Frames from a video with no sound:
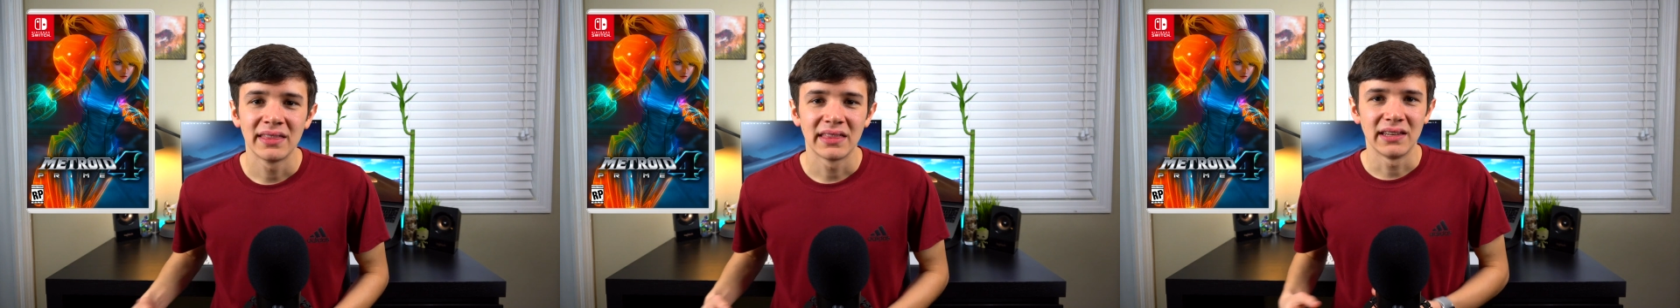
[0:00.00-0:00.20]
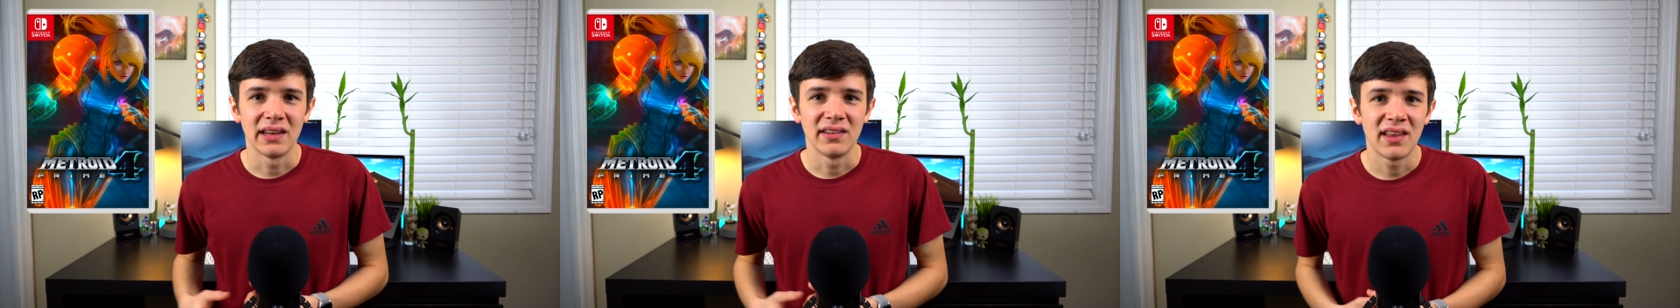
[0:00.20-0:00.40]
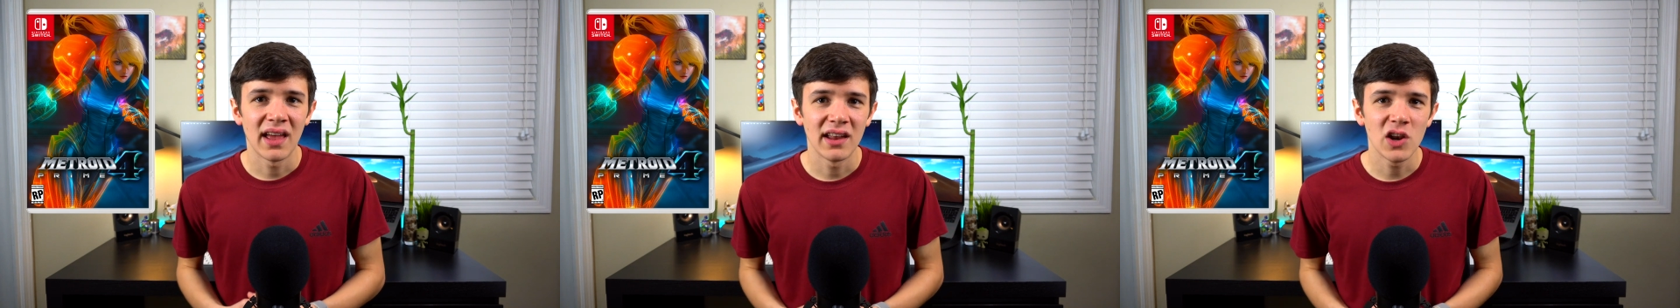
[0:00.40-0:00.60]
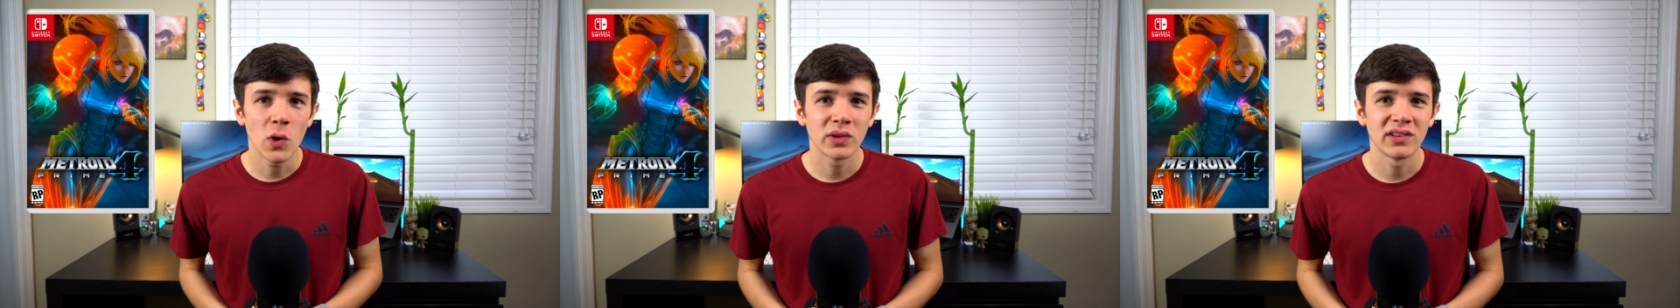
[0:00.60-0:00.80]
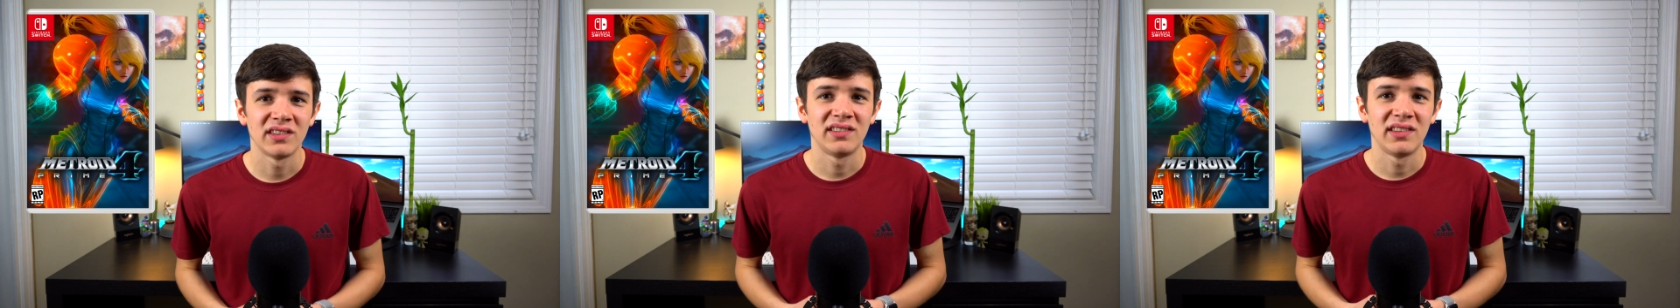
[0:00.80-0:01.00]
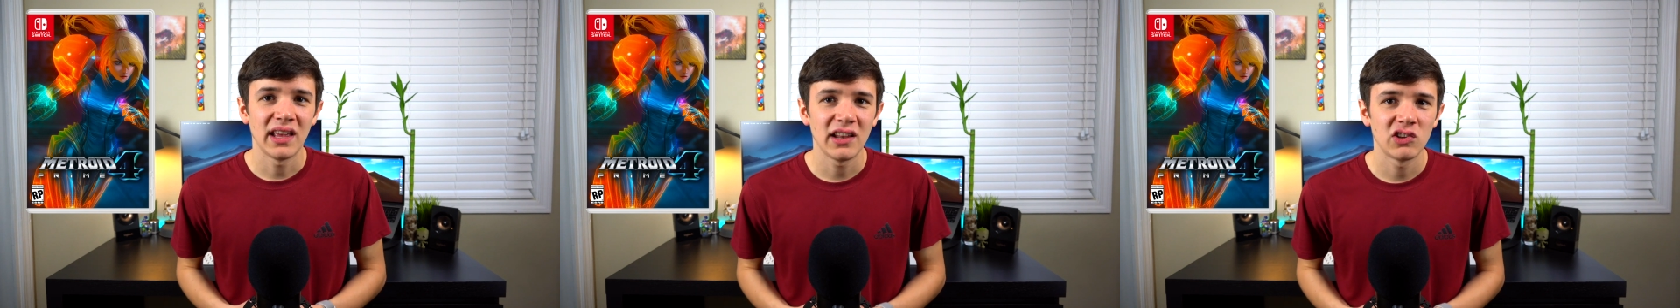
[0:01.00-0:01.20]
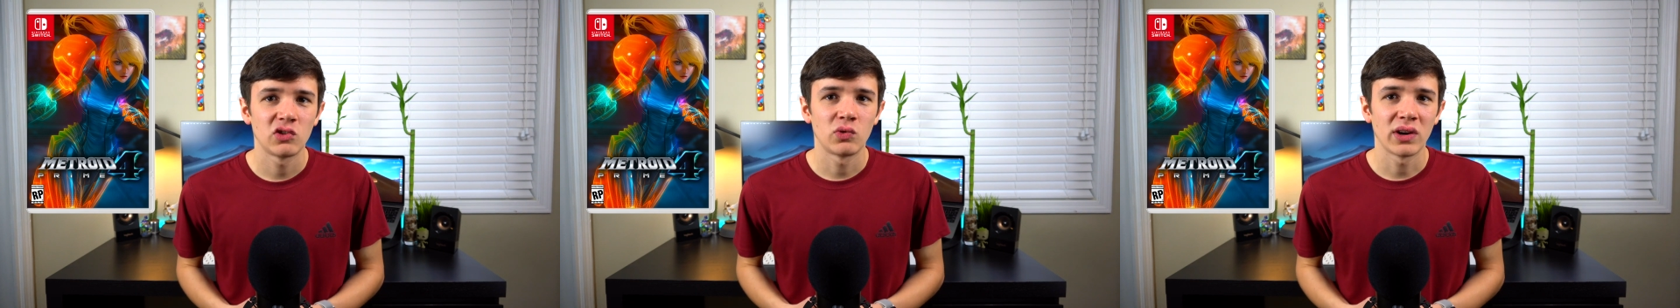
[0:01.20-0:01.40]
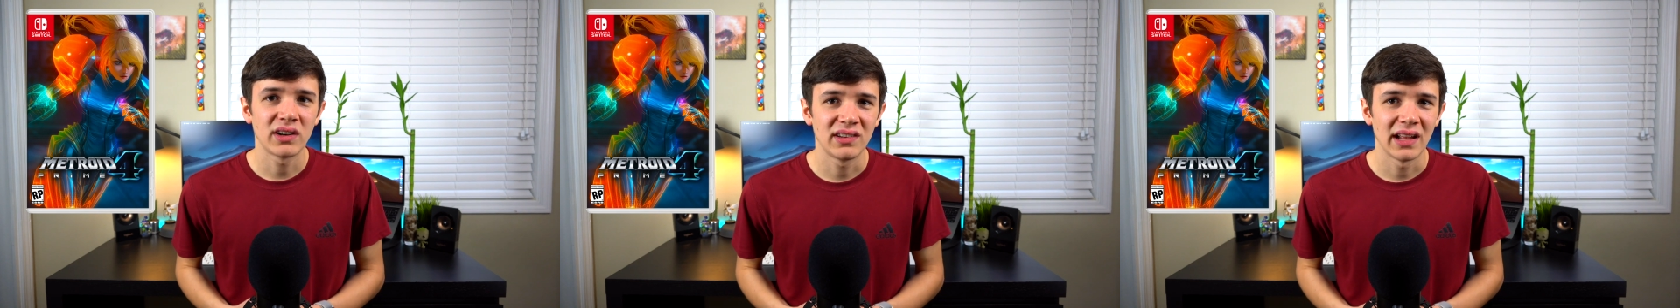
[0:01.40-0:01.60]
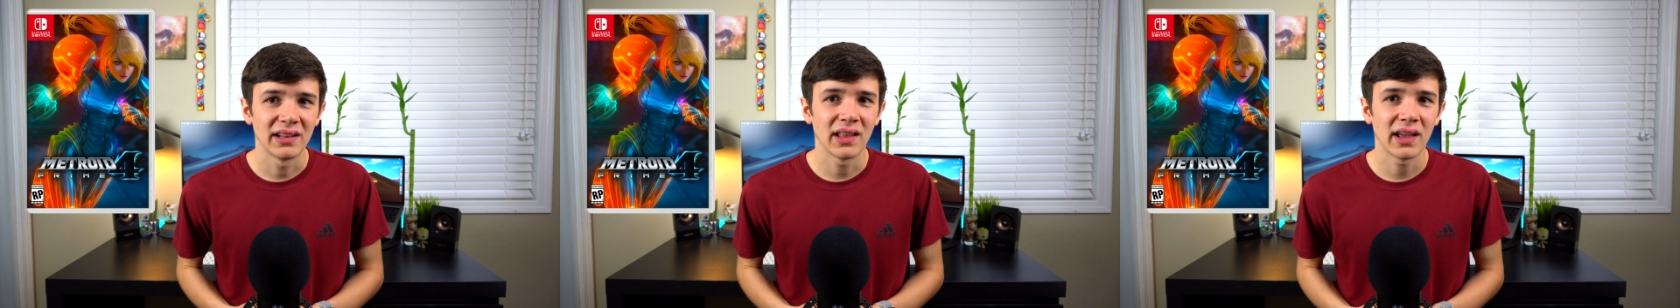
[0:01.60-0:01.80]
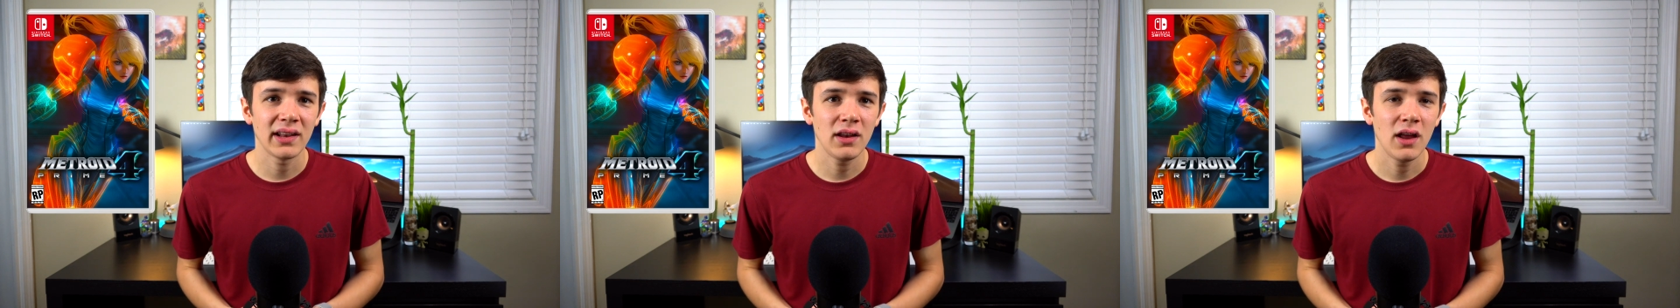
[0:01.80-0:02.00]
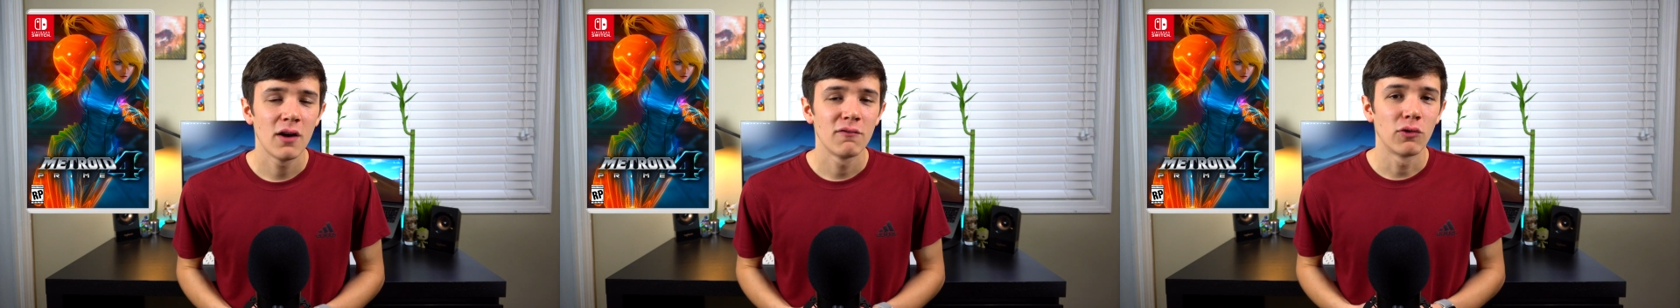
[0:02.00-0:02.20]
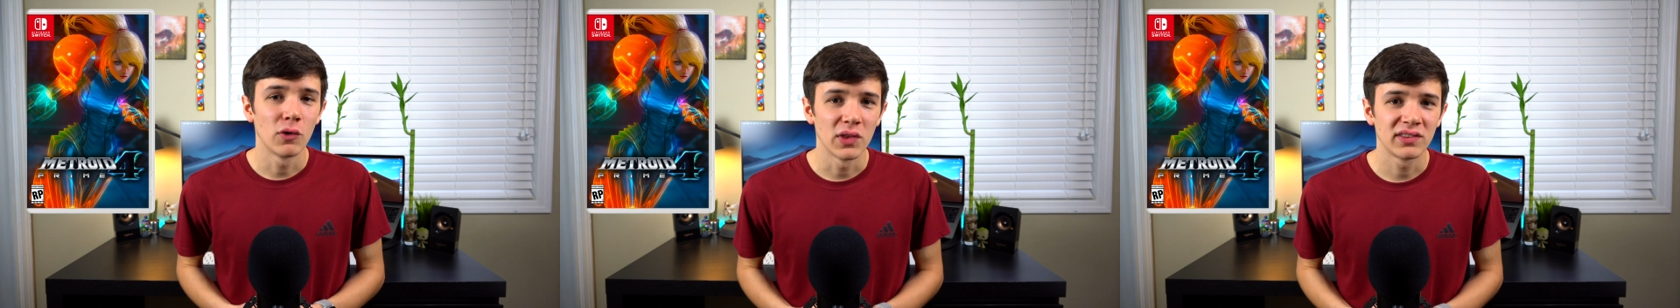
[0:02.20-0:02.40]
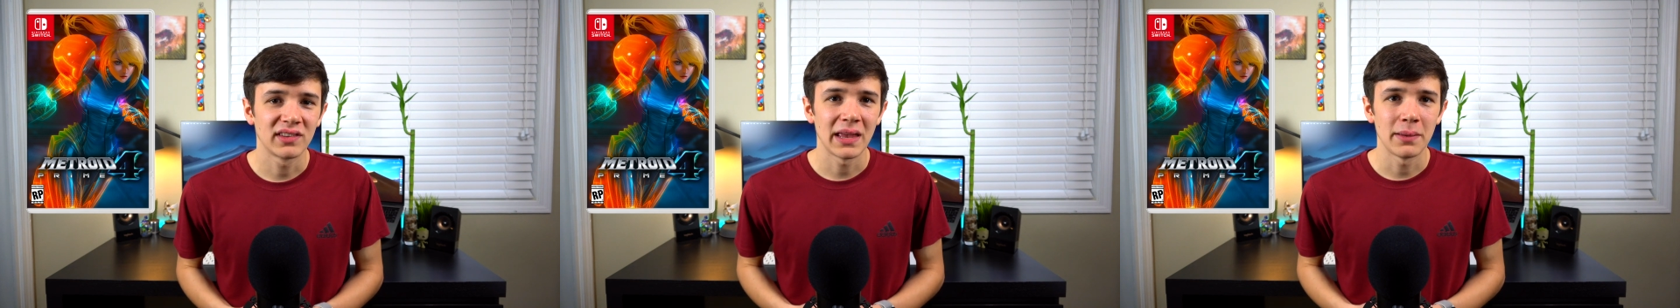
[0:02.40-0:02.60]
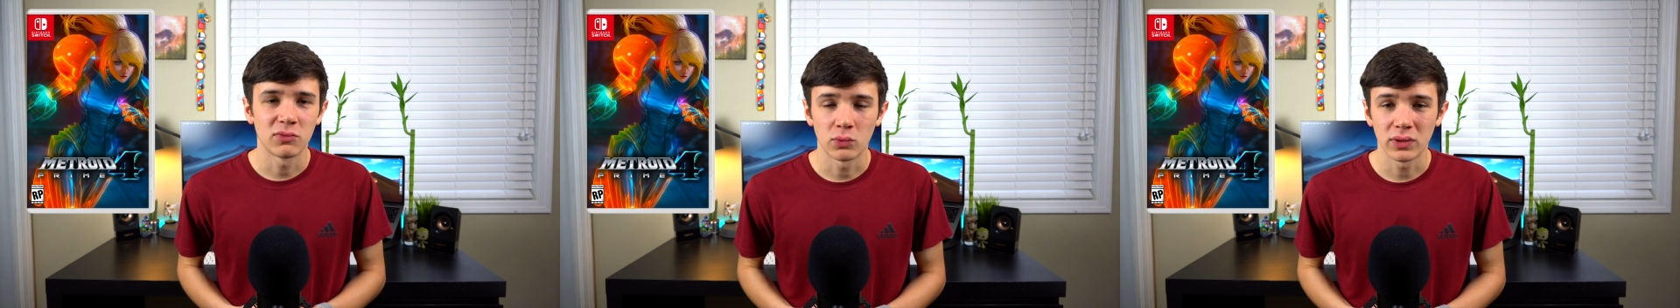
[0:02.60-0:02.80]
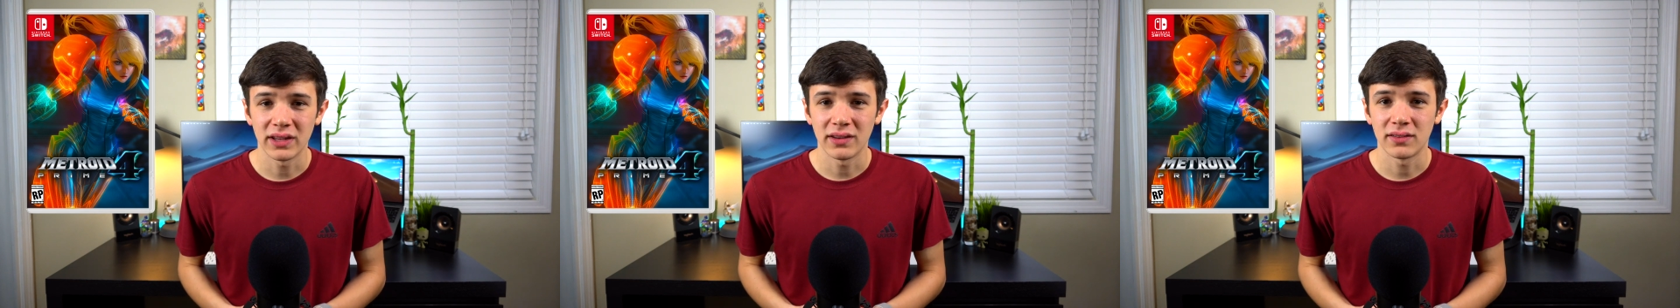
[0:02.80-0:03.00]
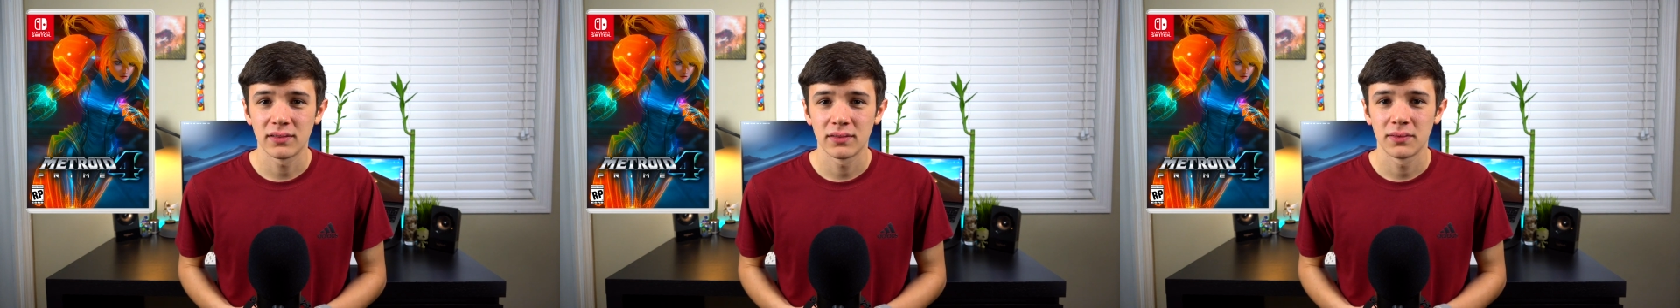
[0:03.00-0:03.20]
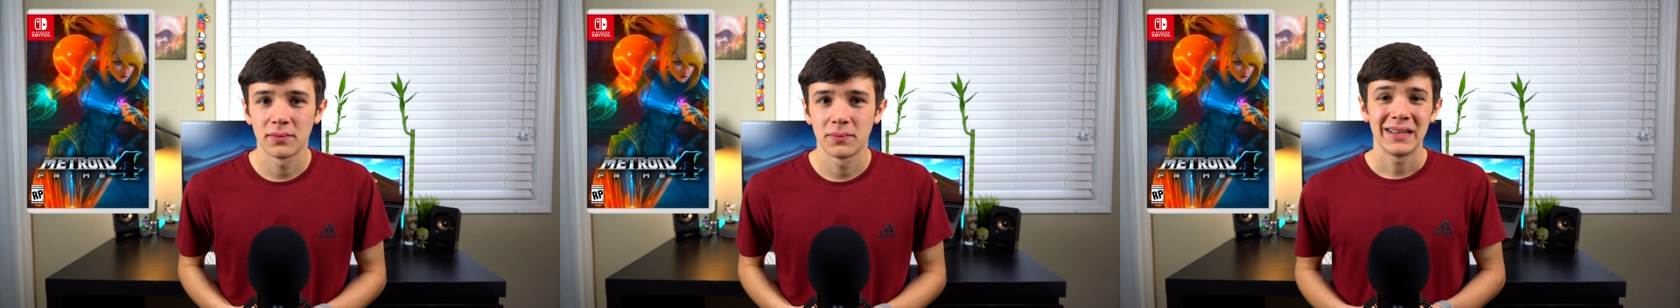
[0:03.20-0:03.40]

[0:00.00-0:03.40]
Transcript: that Nintendo has a set strict deadline for this game's release.